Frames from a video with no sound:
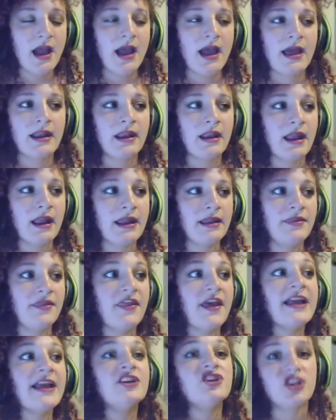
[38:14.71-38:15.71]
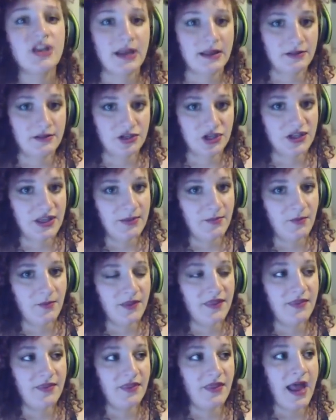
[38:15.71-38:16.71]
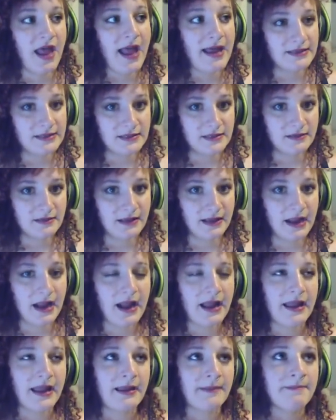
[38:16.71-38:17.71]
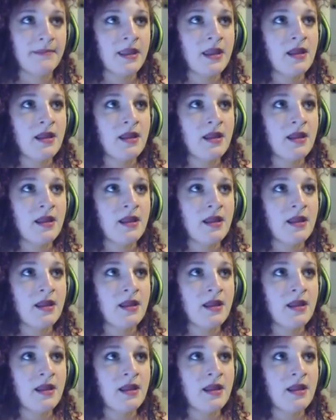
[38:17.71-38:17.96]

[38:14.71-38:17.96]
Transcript: and and then challenged them with that like i